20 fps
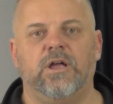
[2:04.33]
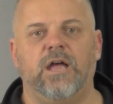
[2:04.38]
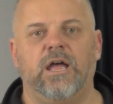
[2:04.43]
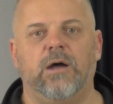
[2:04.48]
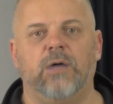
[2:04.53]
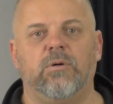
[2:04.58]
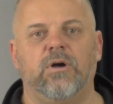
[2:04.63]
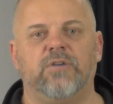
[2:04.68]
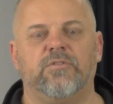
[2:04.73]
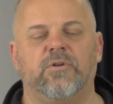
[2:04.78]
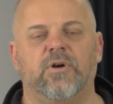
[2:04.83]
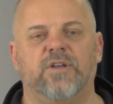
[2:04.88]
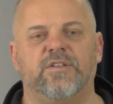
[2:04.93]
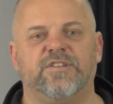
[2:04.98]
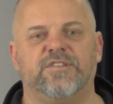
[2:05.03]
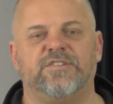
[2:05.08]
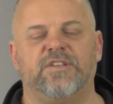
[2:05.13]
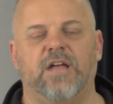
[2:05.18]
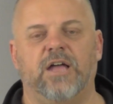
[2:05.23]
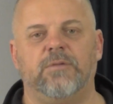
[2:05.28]
However,
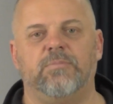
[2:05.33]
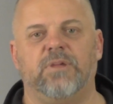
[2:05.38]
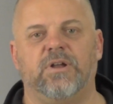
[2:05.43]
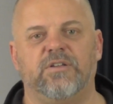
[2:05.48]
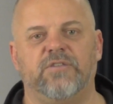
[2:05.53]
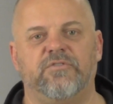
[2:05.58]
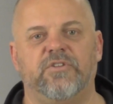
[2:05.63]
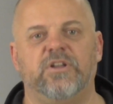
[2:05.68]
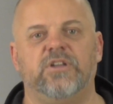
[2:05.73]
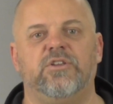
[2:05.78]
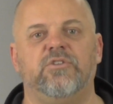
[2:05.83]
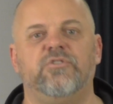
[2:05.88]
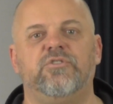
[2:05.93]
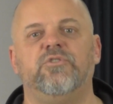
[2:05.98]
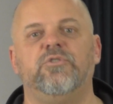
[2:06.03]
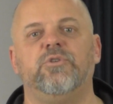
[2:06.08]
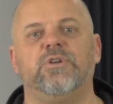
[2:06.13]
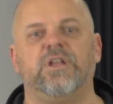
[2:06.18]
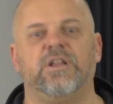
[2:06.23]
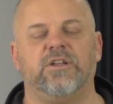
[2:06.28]
as a side benefit, you
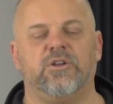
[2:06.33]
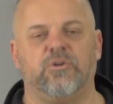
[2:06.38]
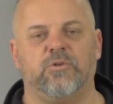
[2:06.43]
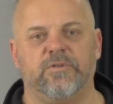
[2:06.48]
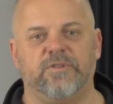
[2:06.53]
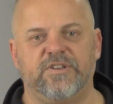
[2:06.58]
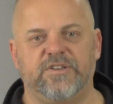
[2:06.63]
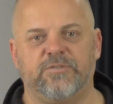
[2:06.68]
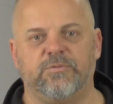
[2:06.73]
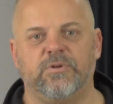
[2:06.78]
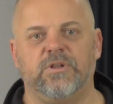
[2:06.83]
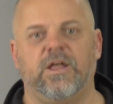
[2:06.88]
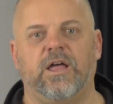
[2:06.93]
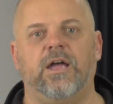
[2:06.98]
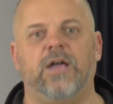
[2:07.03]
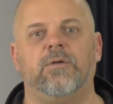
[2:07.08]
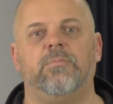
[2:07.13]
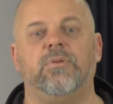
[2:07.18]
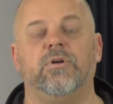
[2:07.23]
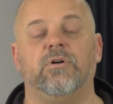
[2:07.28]
do get increased
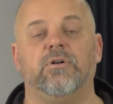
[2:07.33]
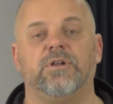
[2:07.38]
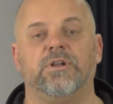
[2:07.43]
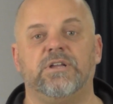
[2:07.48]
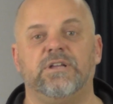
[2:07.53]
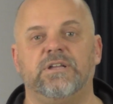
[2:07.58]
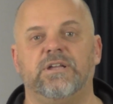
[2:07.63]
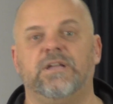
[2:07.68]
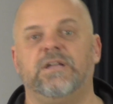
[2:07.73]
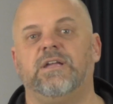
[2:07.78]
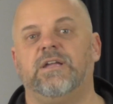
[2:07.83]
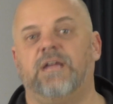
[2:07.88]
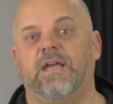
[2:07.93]
reliability